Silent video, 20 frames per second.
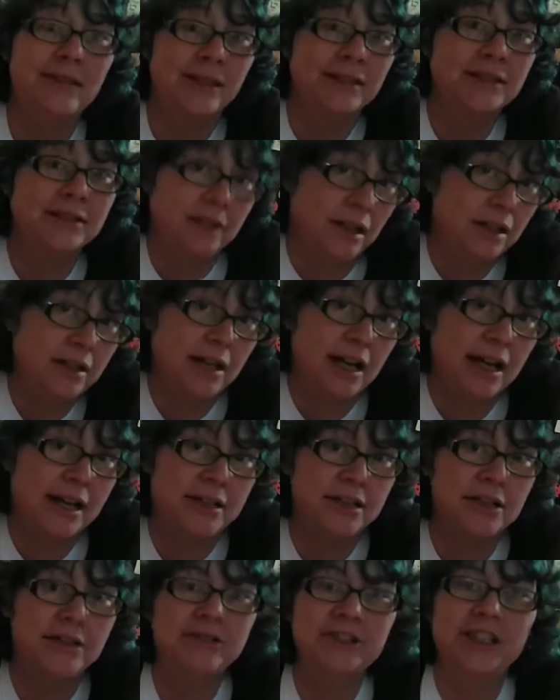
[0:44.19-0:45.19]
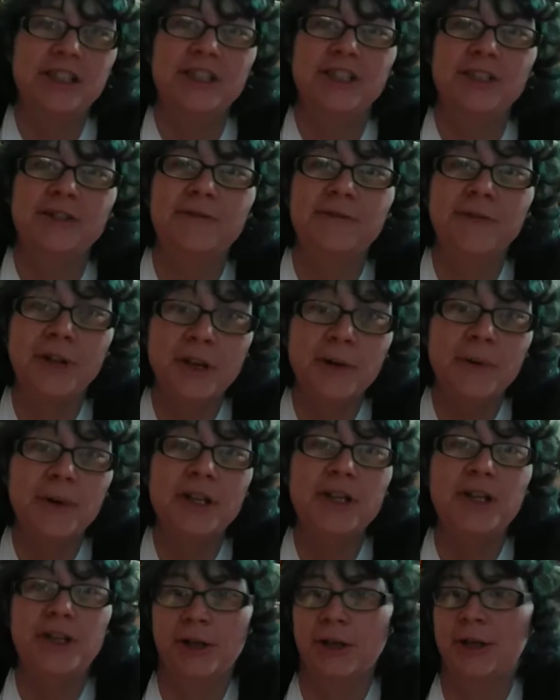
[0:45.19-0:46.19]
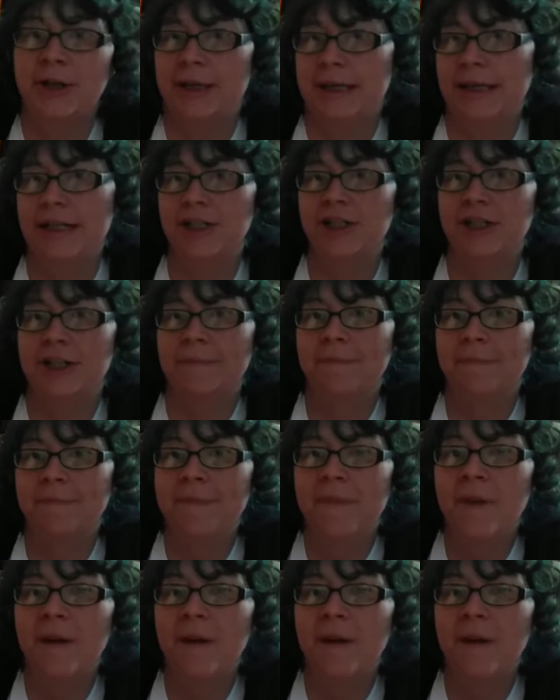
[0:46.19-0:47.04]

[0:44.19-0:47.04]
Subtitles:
that's undiagnosed is frequent urination.